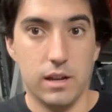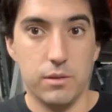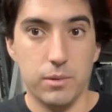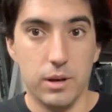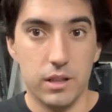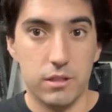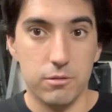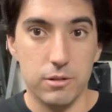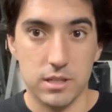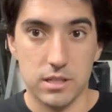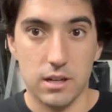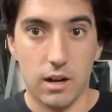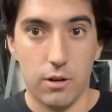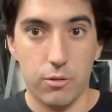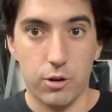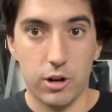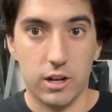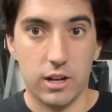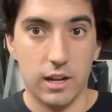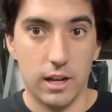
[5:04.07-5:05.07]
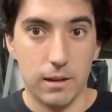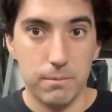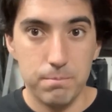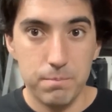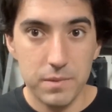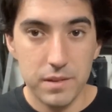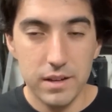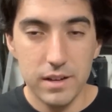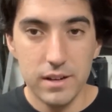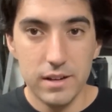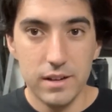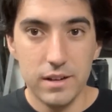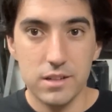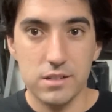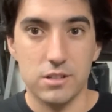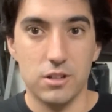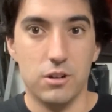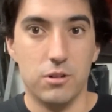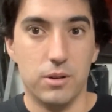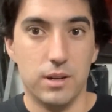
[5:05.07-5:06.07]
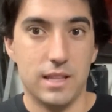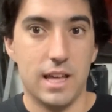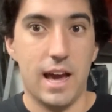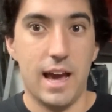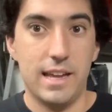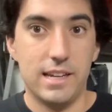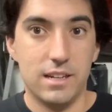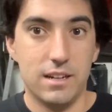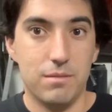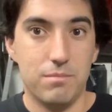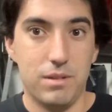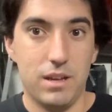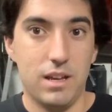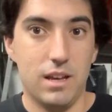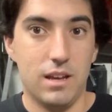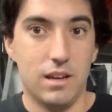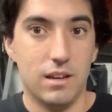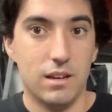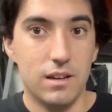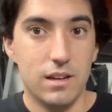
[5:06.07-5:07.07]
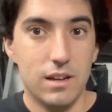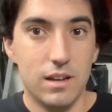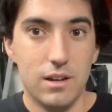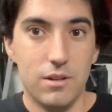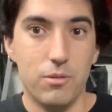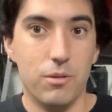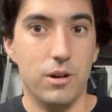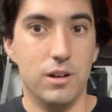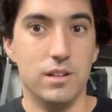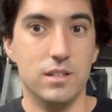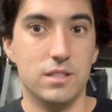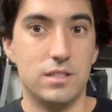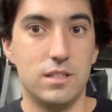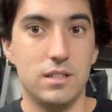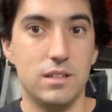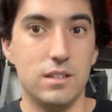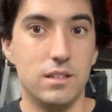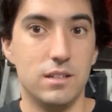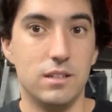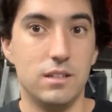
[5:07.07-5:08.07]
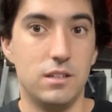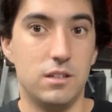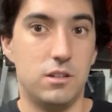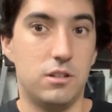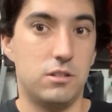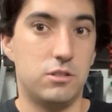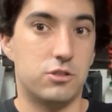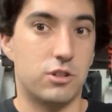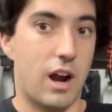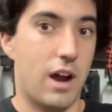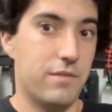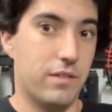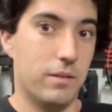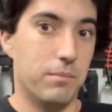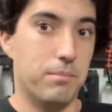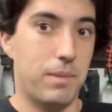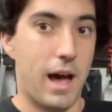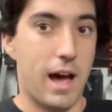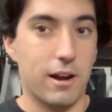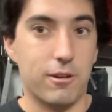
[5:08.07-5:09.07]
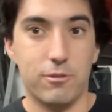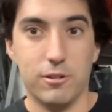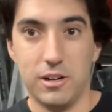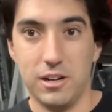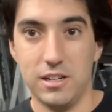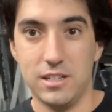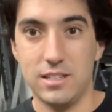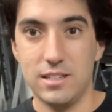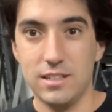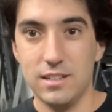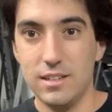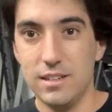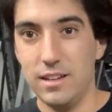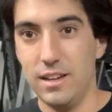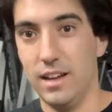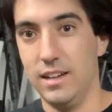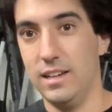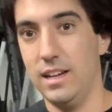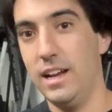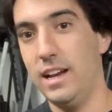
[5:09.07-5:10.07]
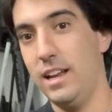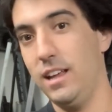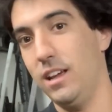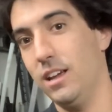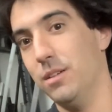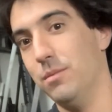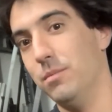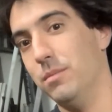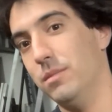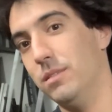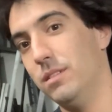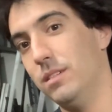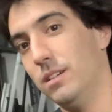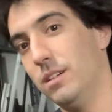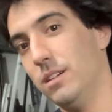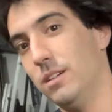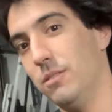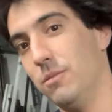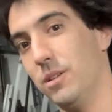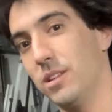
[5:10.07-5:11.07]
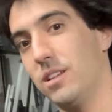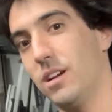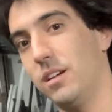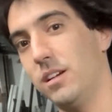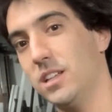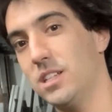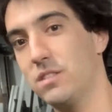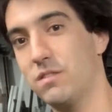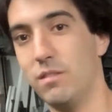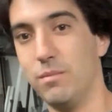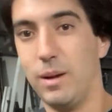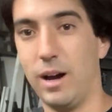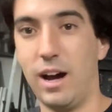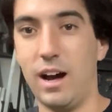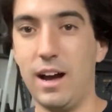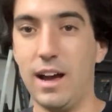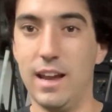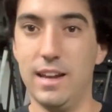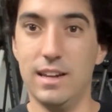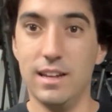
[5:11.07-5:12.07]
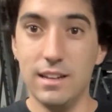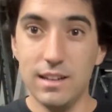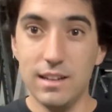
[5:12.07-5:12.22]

with was not working. So what that ended up being was driving backwards and hitting him with our disc from behind.